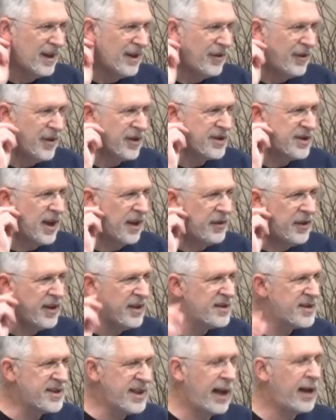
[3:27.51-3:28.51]
There's
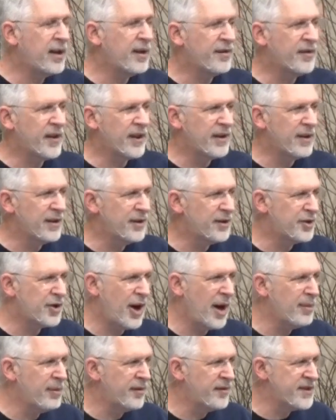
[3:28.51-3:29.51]
nothing said of the
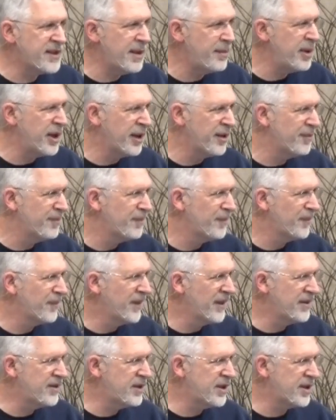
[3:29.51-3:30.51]
tribe of Simeon,
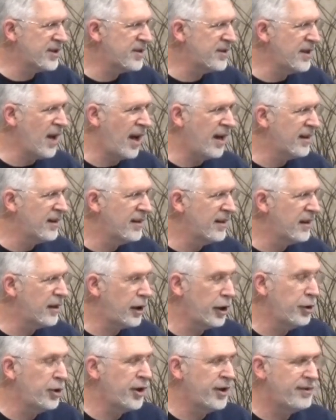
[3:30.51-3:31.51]
it's just not
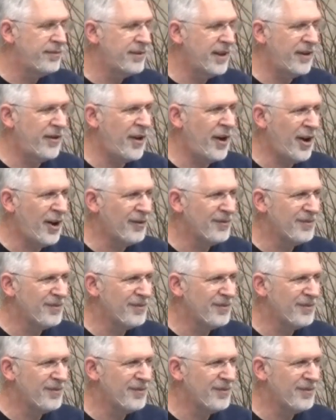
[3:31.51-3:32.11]
included in there.